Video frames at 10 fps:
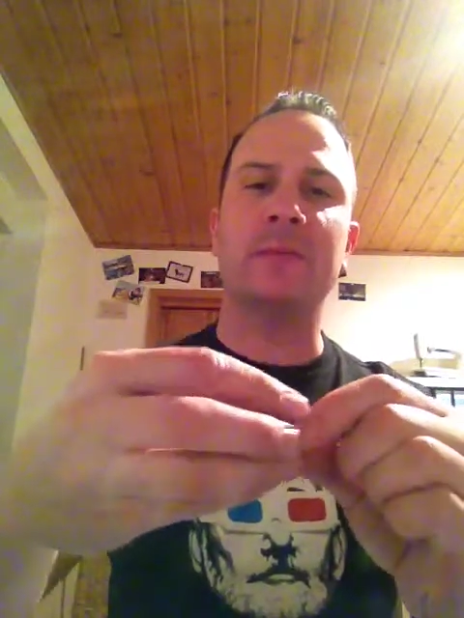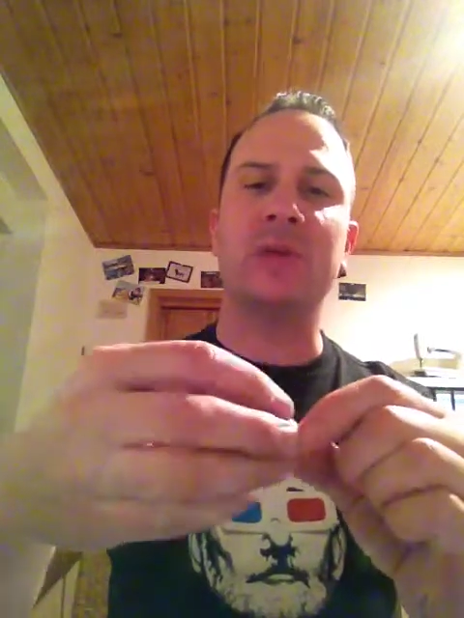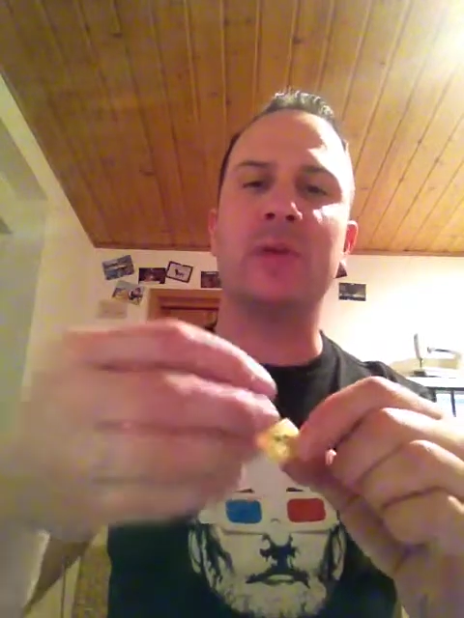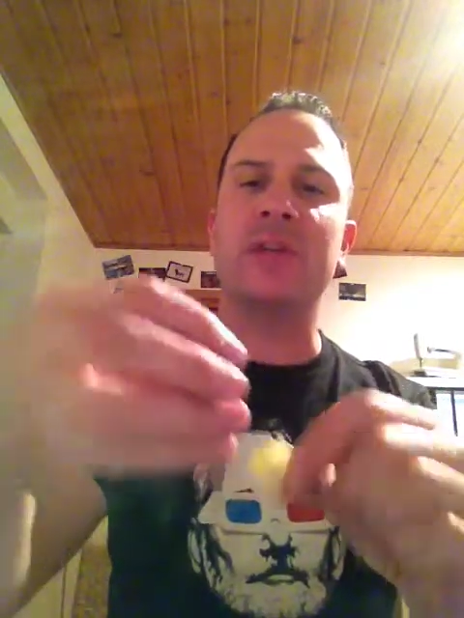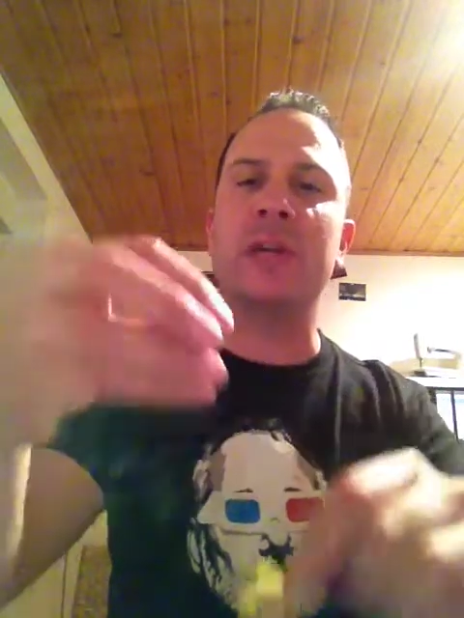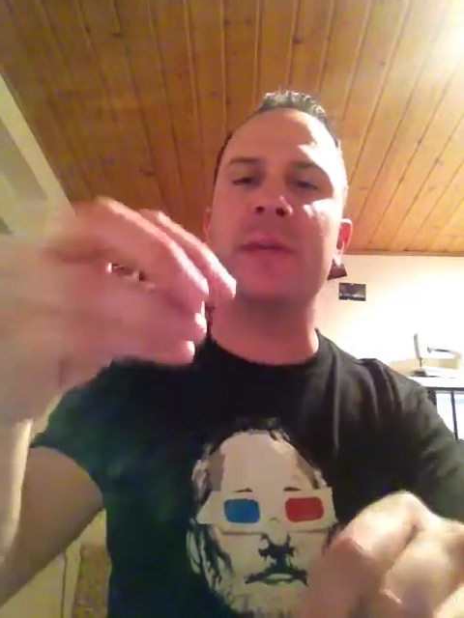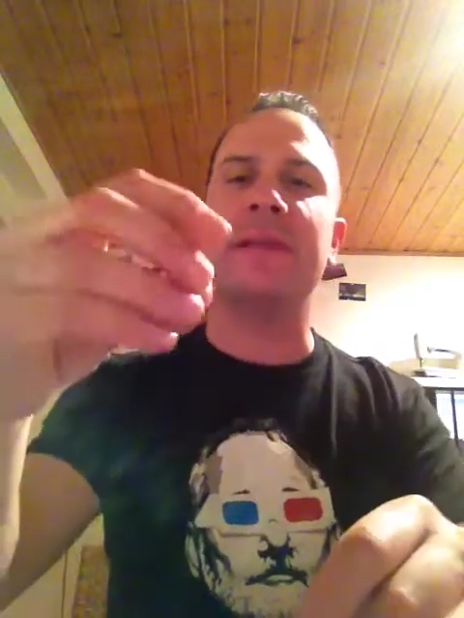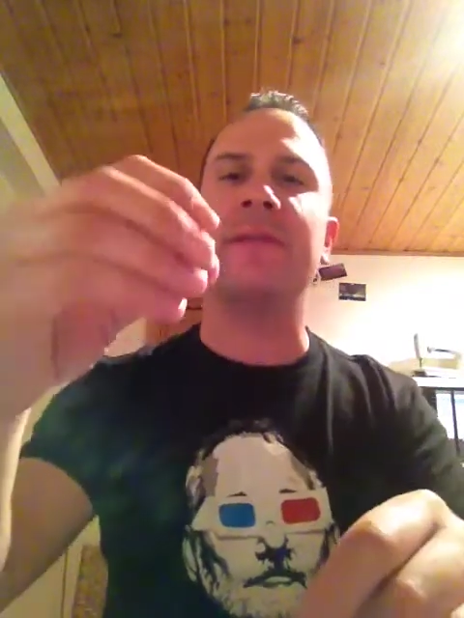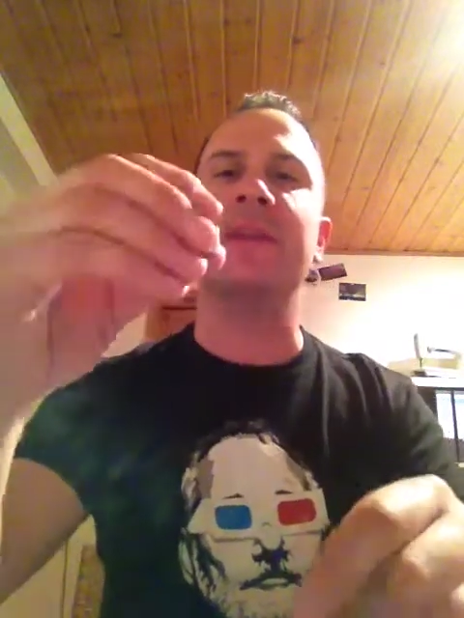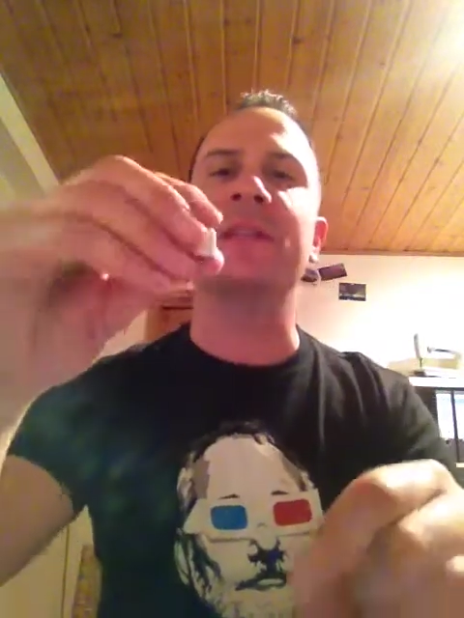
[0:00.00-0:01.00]
I'm sure there's going to be
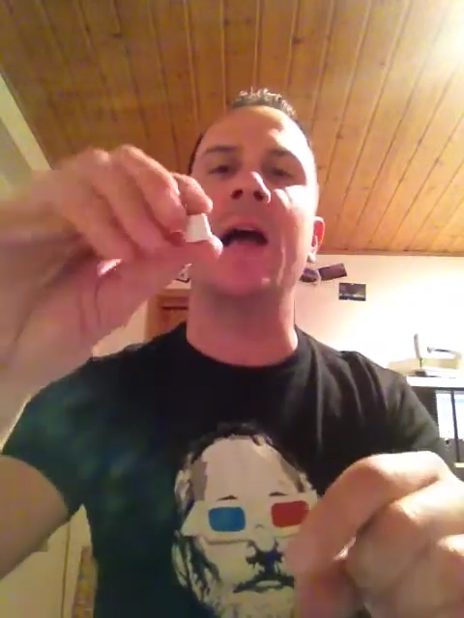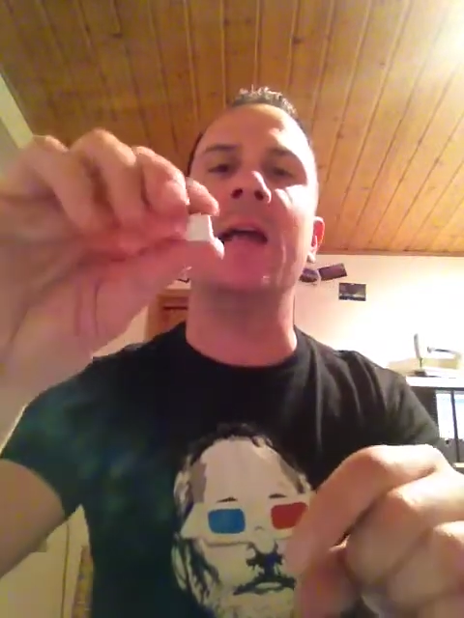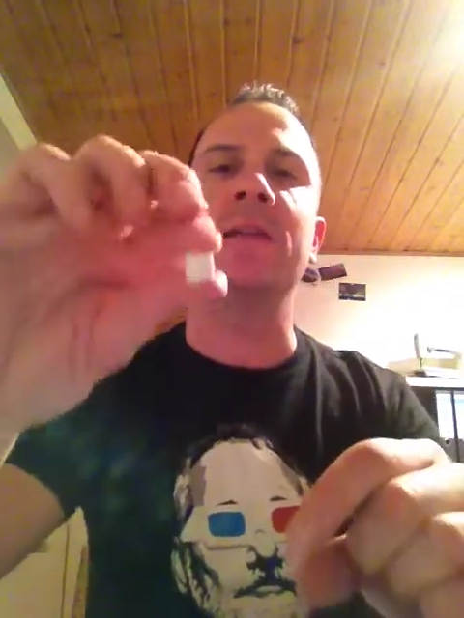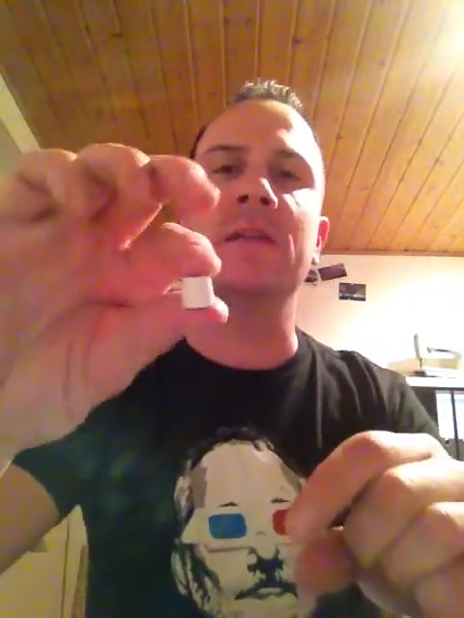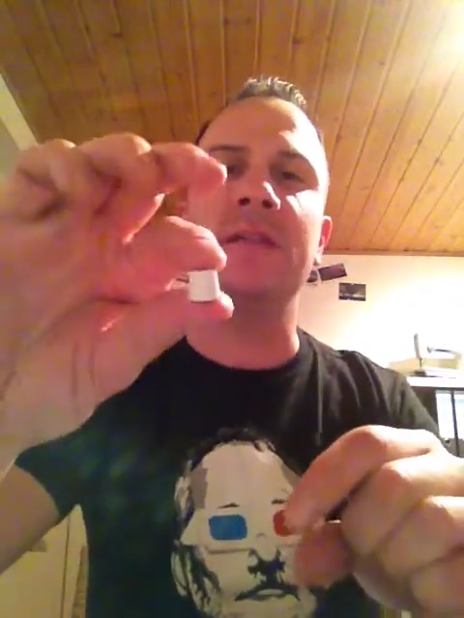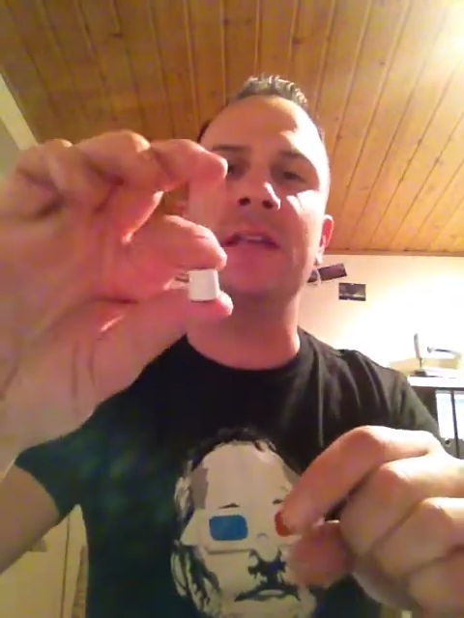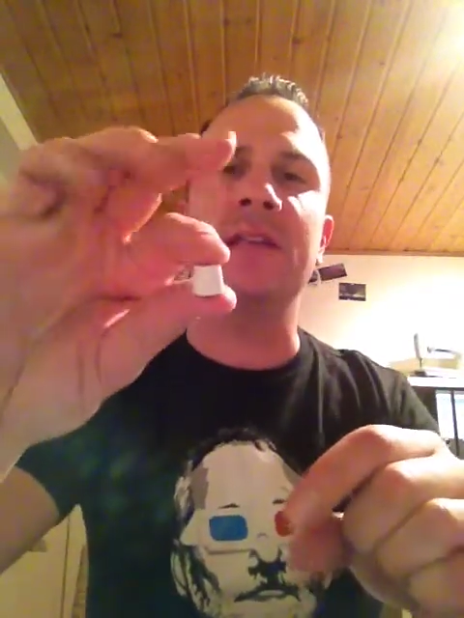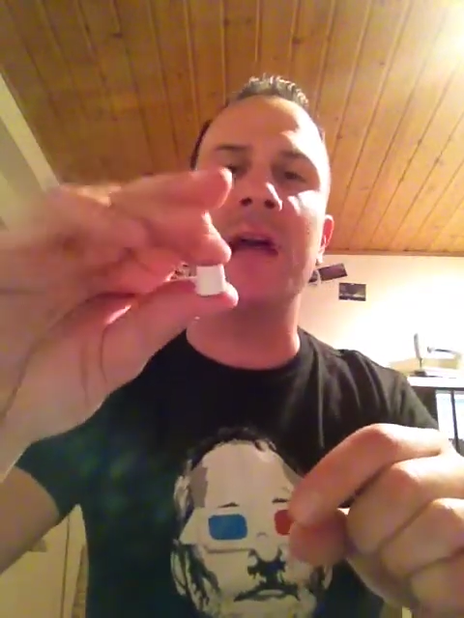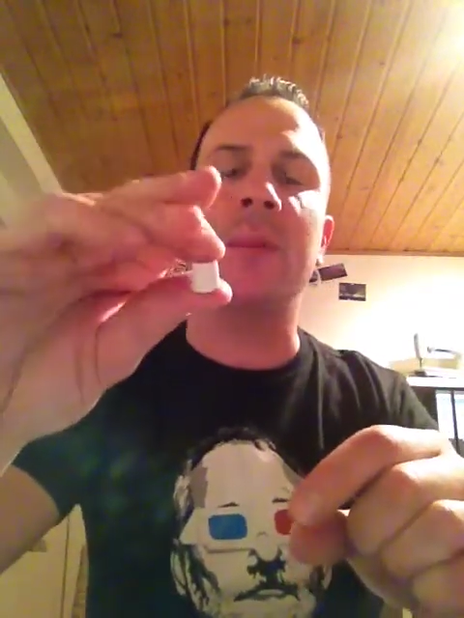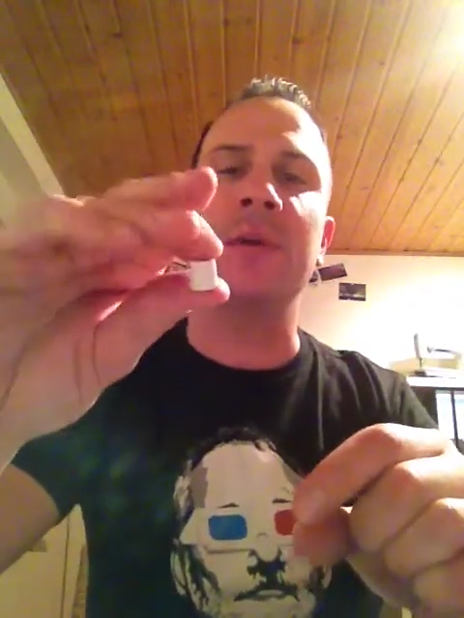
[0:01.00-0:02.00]
different sizes of these
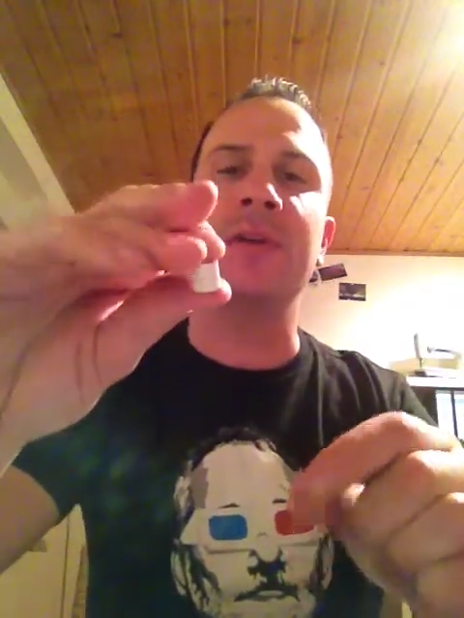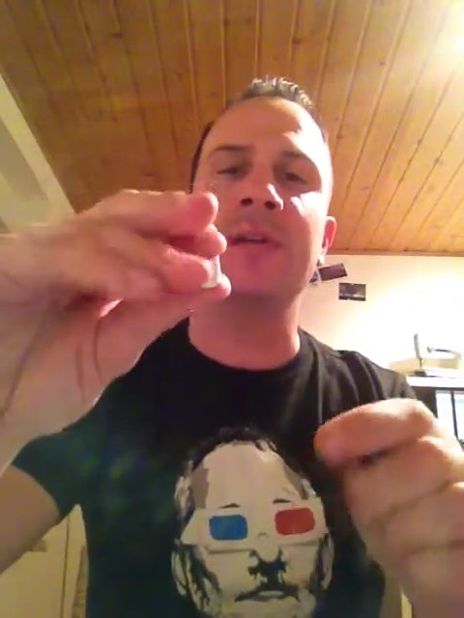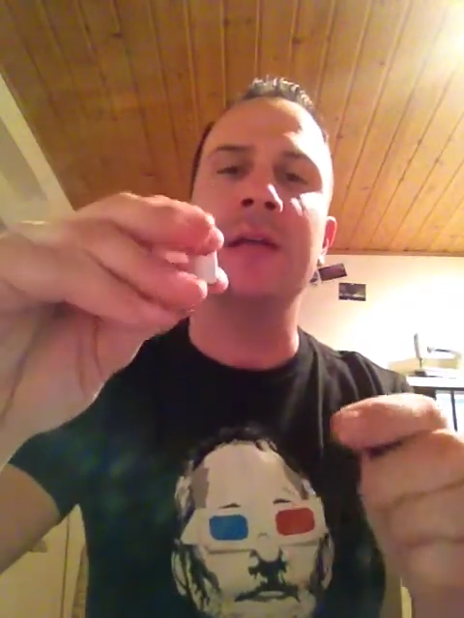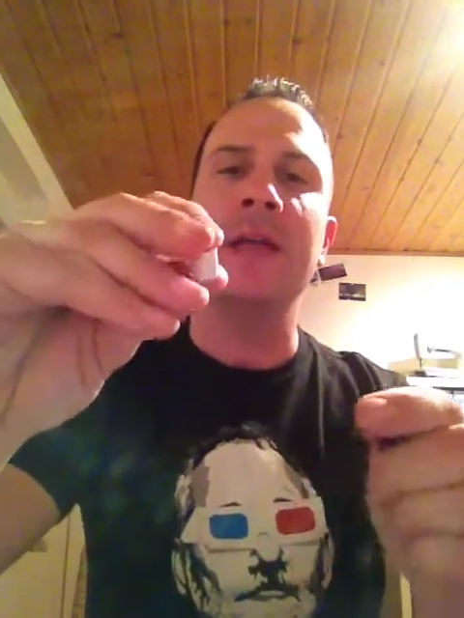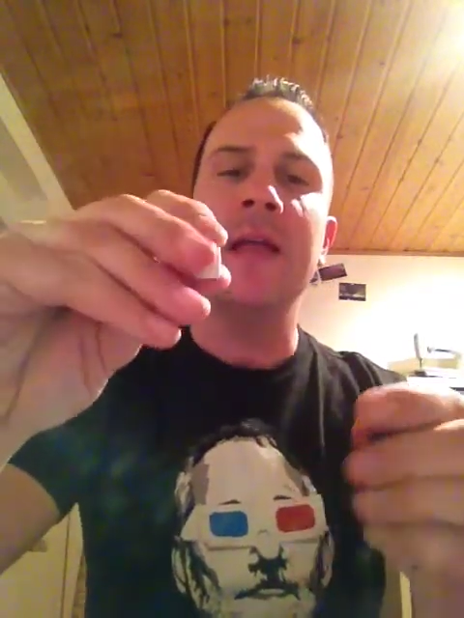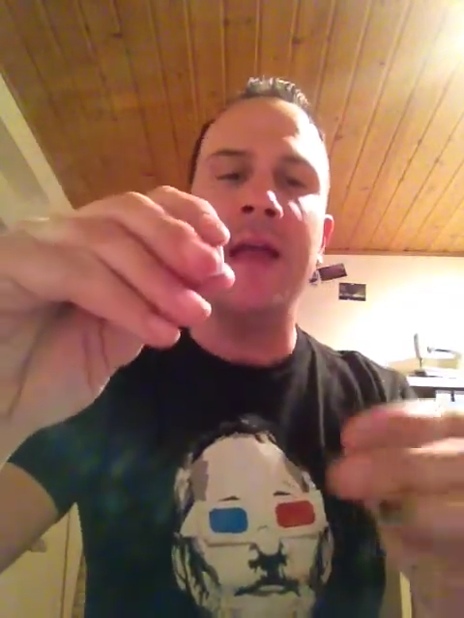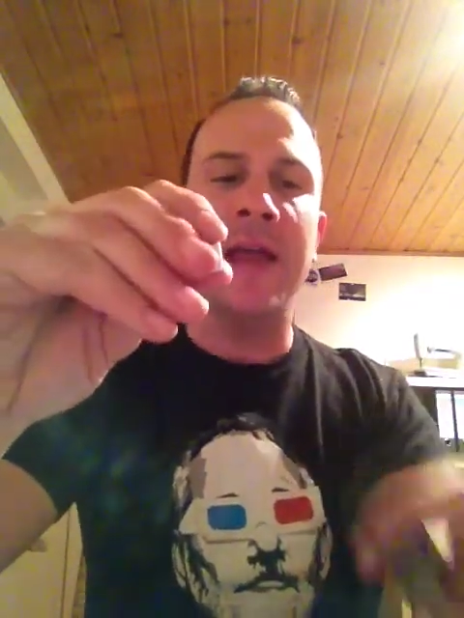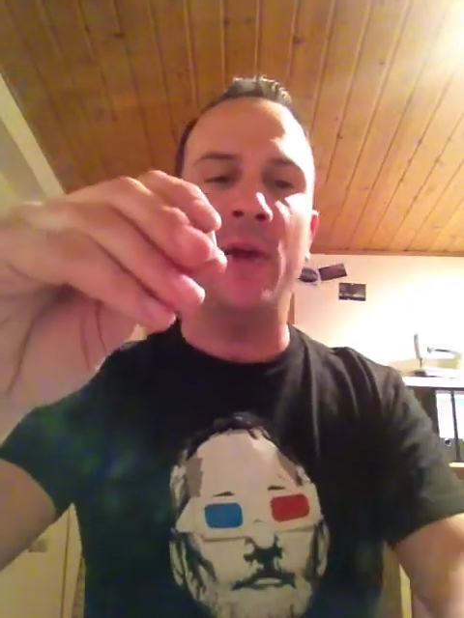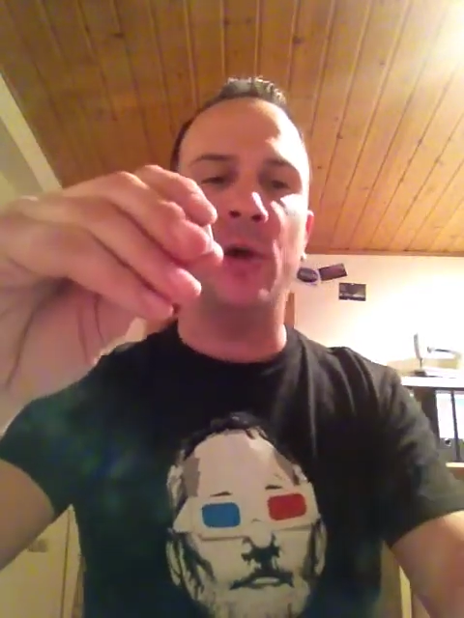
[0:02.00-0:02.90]
stoppers. And